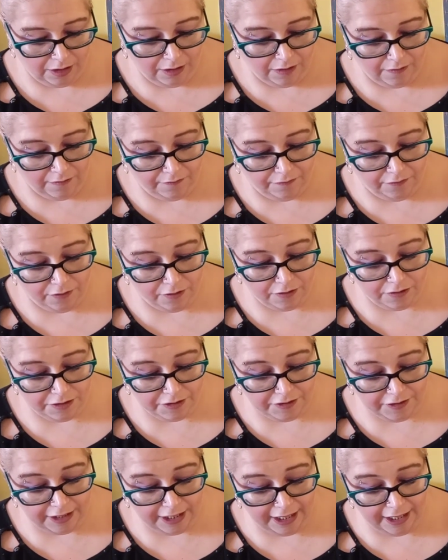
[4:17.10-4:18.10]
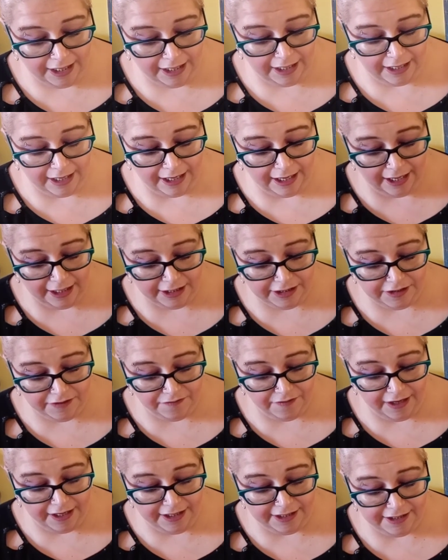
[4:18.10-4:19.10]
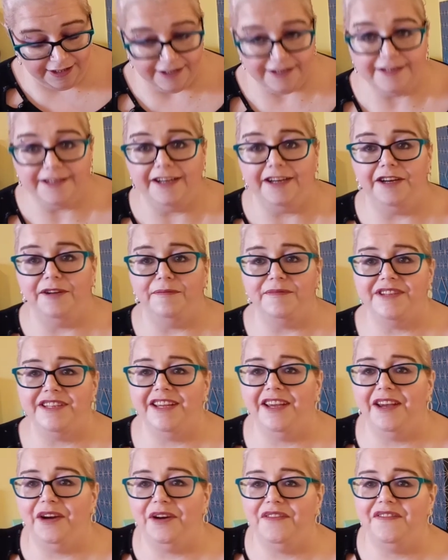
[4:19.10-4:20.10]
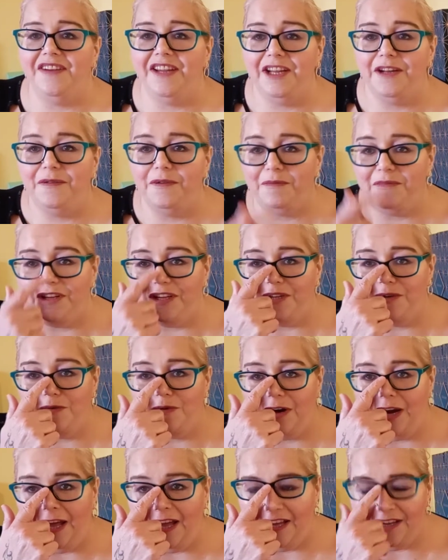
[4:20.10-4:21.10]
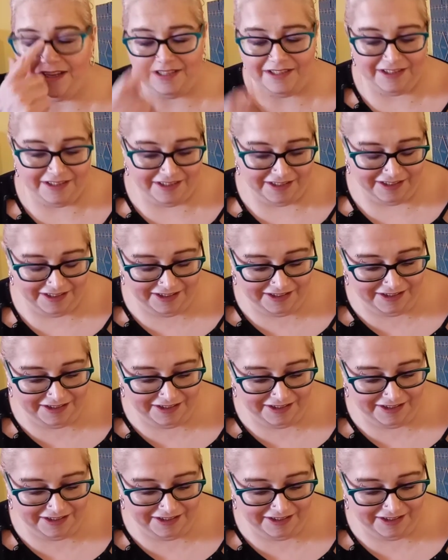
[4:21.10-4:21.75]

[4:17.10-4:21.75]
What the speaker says: Force Care Activating Serum. See, I can read with my new glasses.